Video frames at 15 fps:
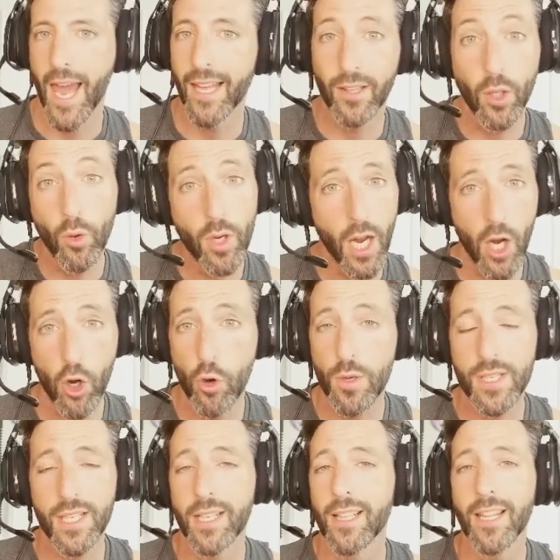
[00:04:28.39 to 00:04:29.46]
And Luka, who
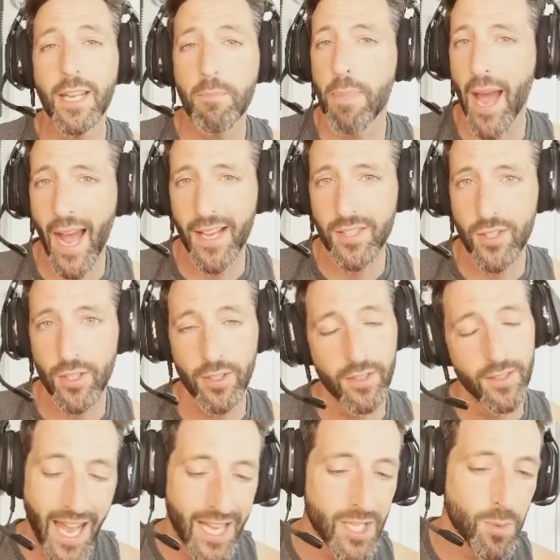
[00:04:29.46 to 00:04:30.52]
is an elite passer,
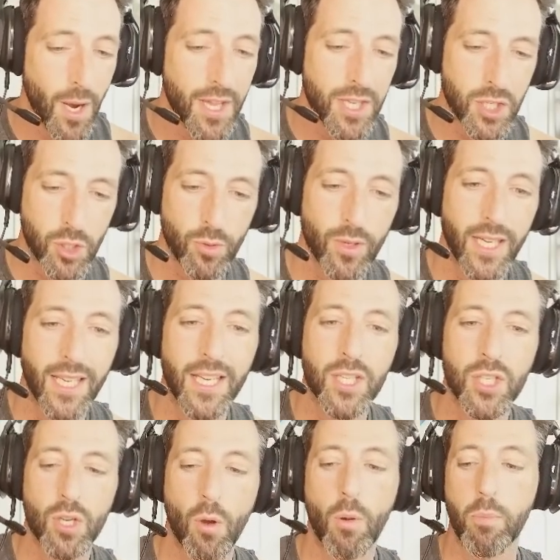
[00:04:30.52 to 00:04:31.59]
that's why the screen
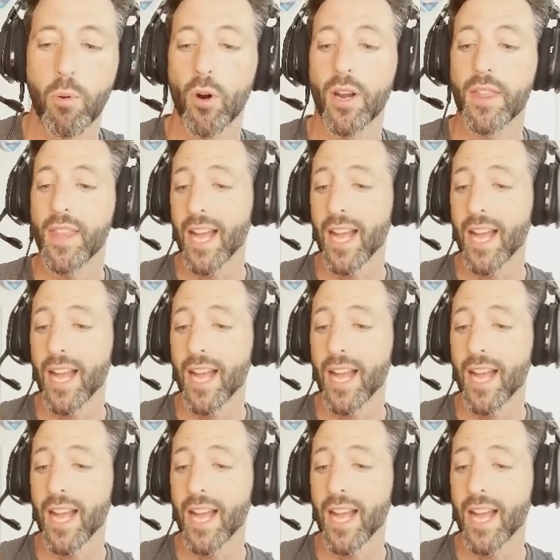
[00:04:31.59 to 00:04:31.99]
is so important.